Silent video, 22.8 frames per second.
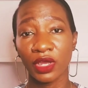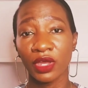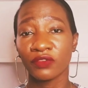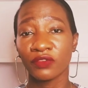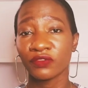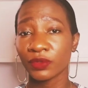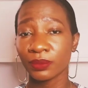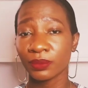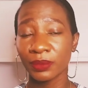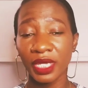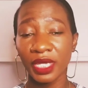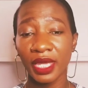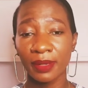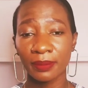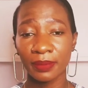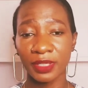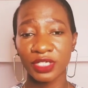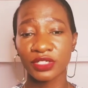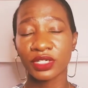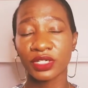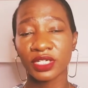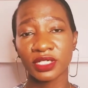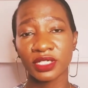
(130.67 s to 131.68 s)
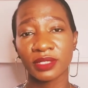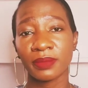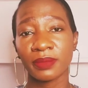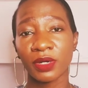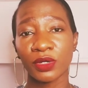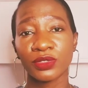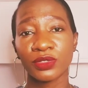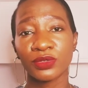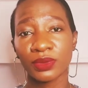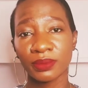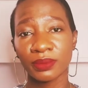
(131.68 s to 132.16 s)
For me, I'm passionate
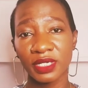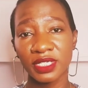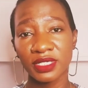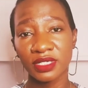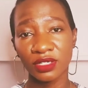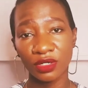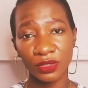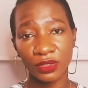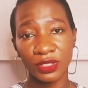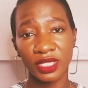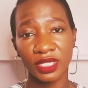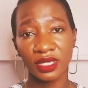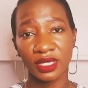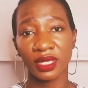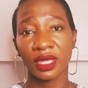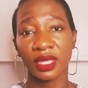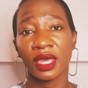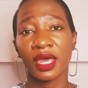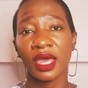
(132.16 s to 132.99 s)
about women's clothing,